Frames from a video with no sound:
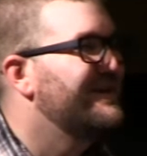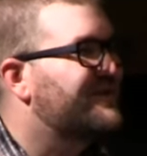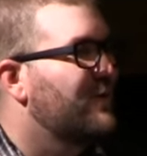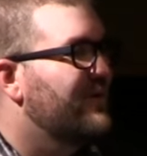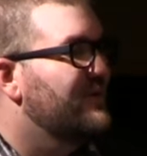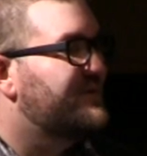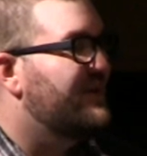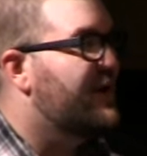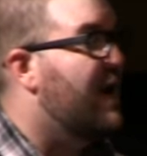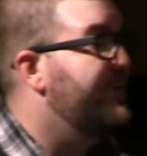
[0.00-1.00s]
So there's
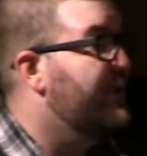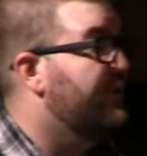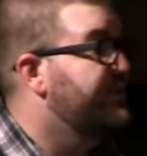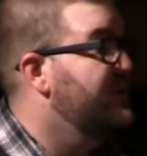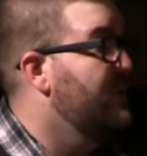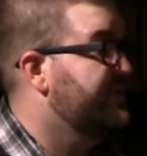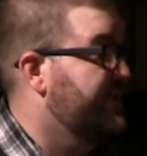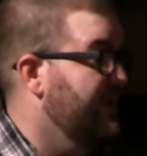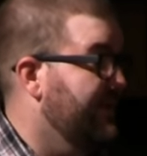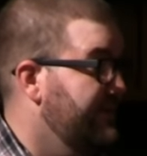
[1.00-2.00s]
a company called Duo
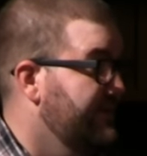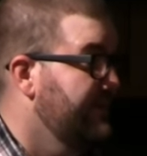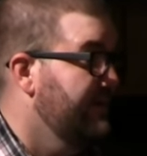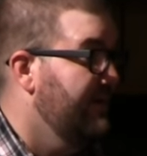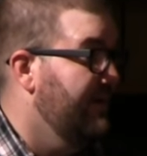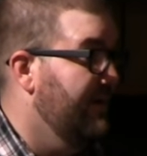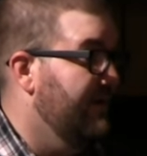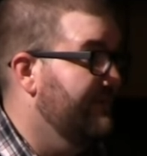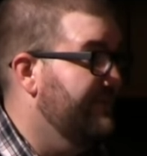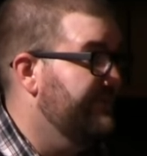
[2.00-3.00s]
Security.
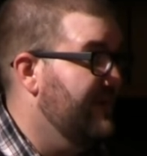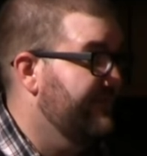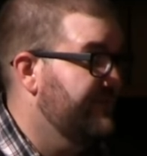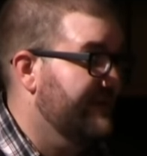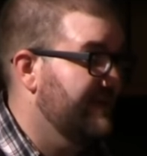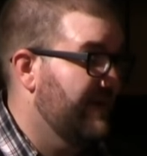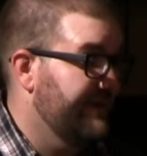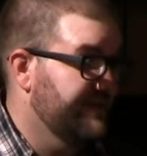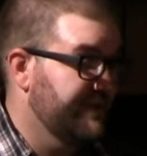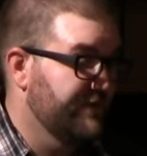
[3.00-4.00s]
Um, if you haven't checked them out,
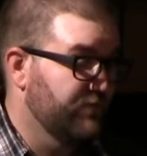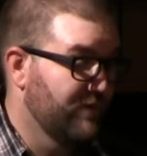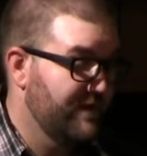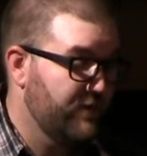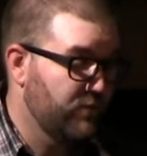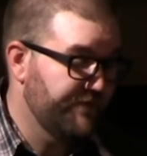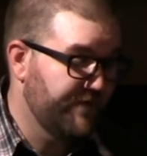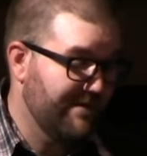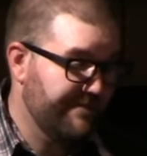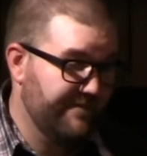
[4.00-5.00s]
it's, it's really cool
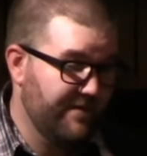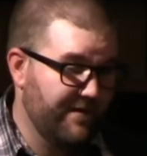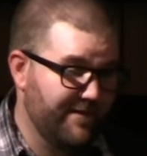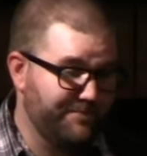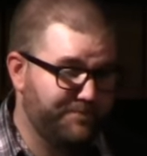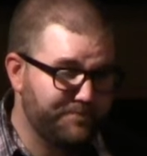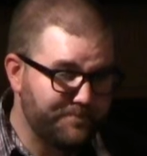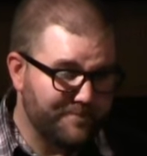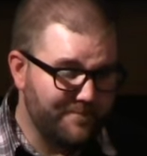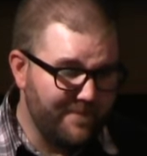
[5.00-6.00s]
stuff. Um,
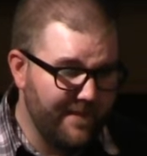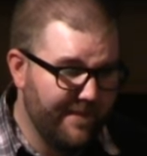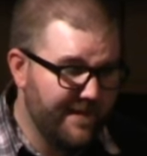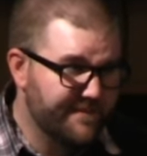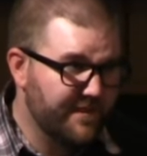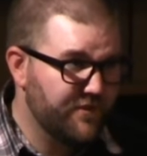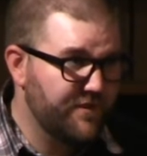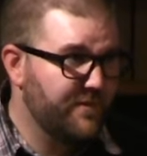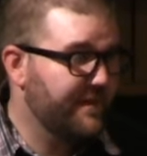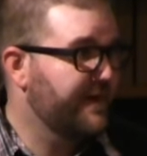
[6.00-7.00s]
they
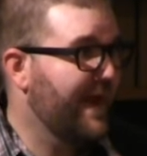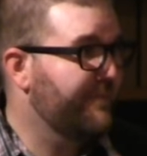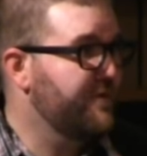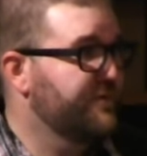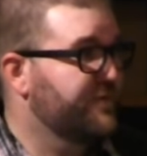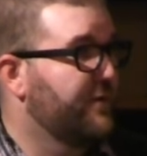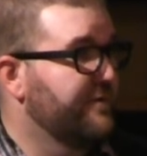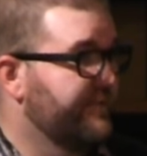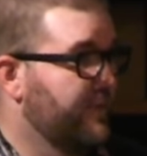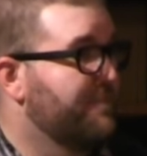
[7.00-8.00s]
essentially, you get an app that you install on
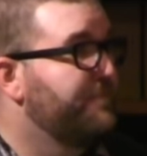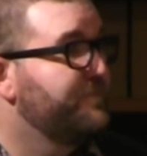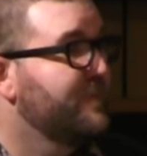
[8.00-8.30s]
your phone.